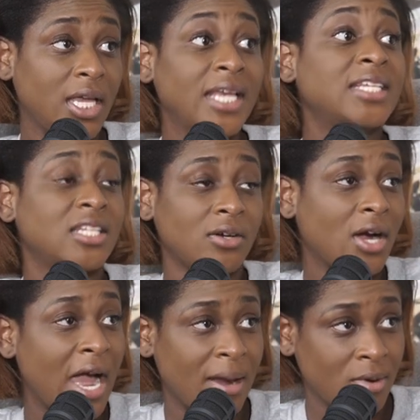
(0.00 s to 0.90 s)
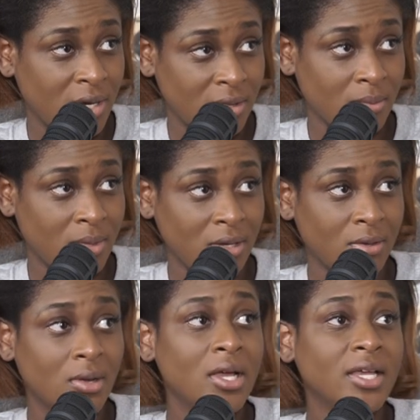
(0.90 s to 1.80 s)
is there a hybrid in the
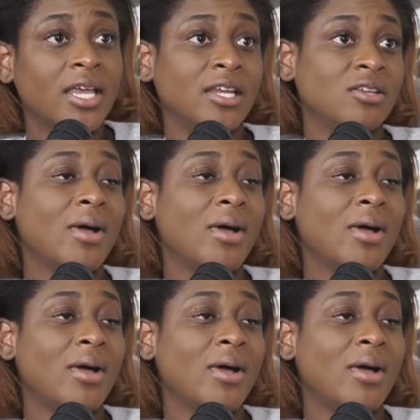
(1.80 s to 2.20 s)
middle can you